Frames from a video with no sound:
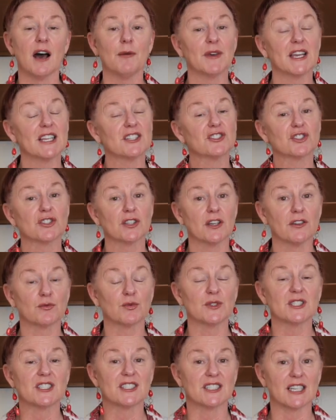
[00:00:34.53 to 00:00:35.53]
it's served
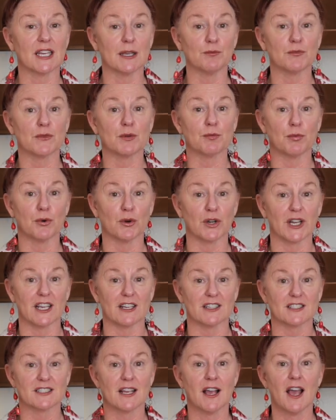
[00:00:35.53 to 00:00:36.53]
with steamed
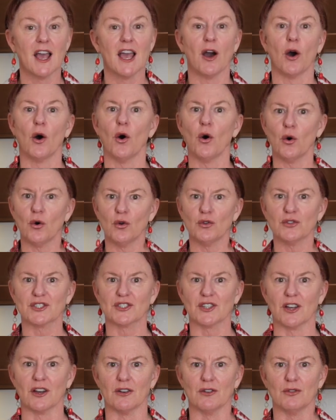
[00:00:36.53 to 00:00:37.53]
puddings.
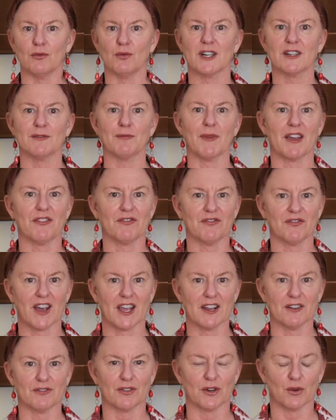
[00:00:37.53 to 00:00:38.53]
Also, one of my
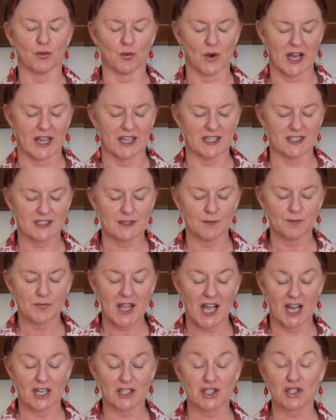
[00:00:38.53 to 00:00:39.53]
favourite ways,
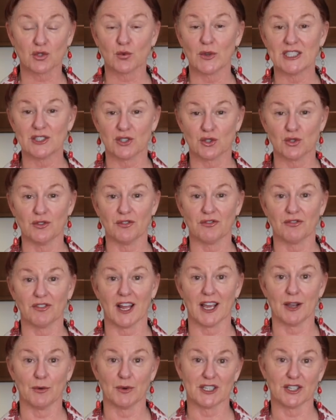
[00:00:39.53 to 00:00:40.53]
a sweet
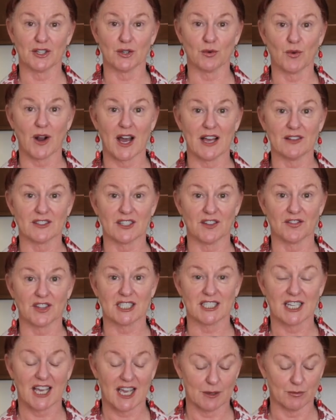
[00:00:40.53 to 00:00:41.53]
souffle when it arrives at the
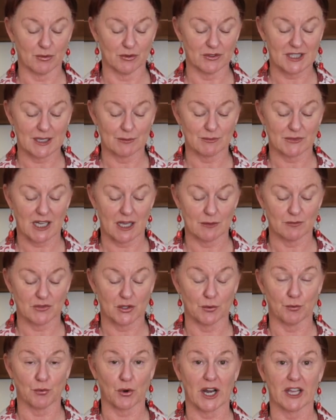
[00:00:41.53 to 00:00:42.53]
table. Sometimes
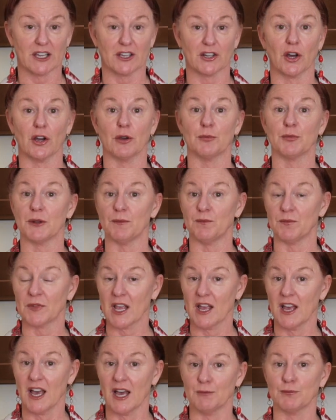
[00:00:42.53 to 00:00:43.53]
you break it open
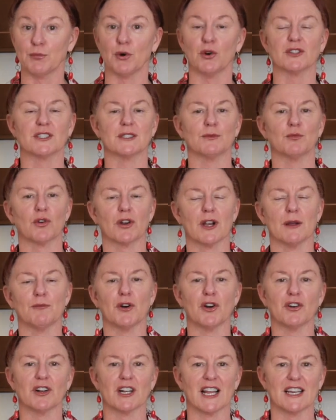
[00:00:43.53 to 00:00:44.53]
and pour some creme
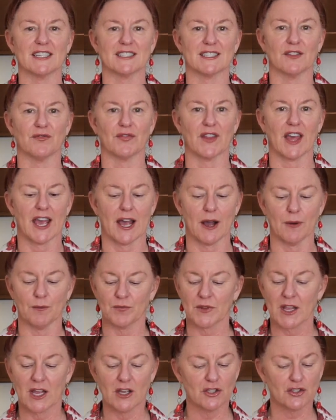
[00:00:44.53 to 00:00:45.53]
anglaise in there.
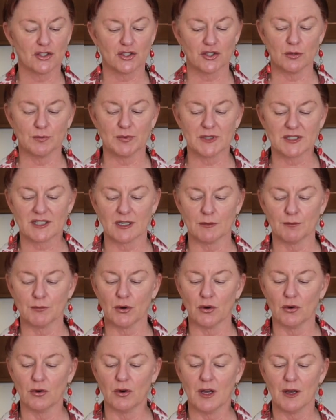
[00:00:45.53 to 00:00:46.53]
Super
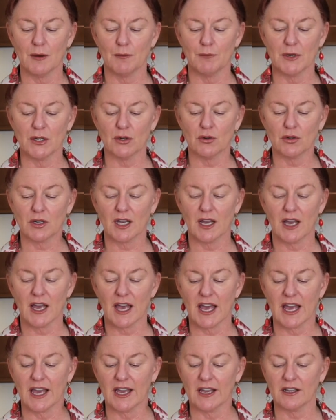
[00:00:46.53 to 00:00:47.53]
simple: milk,
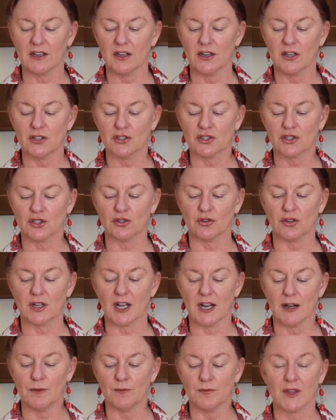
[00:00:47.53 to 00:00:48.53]
egg,
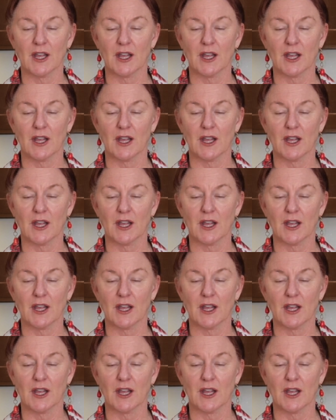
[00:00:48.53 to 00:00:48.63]
sugar,